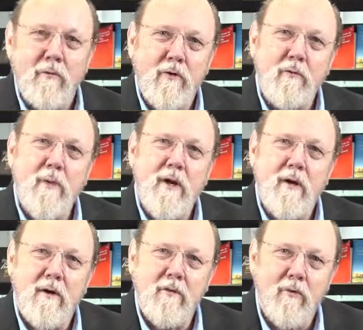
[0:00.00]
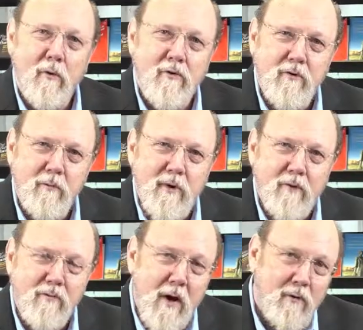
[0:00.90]
of the New Media Consortium and the
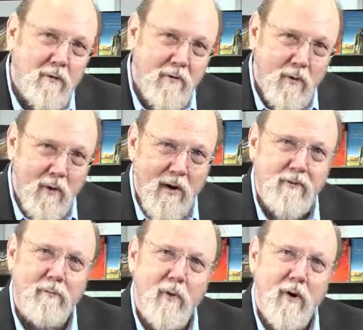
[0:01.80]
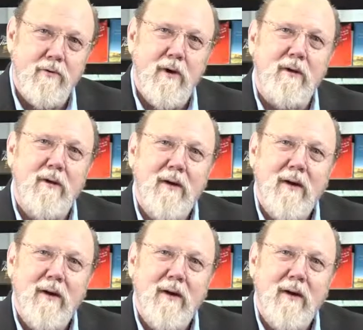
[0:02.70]
founder of the Horizon Project.